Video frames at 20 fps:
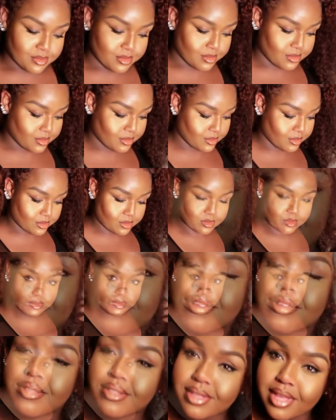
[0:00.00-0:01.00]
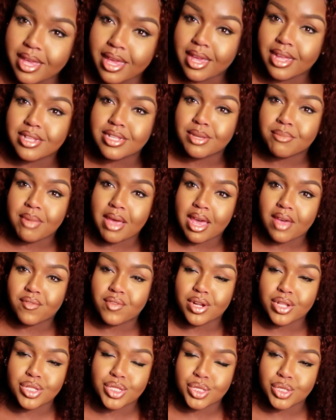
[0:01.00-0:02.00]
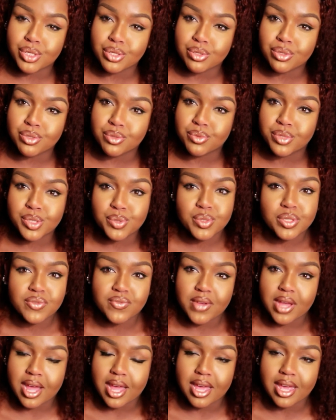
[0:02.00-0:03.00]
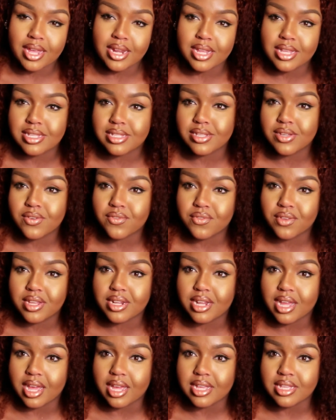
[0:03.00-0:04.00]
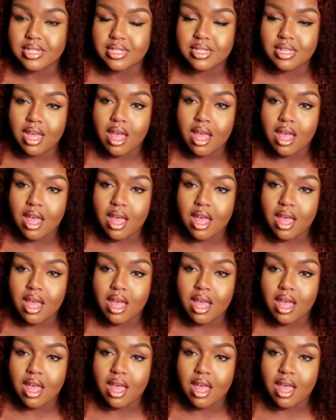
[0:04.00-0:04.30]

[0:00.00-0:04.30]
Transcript: But they end up having a 2, which was fine. It still fit nice.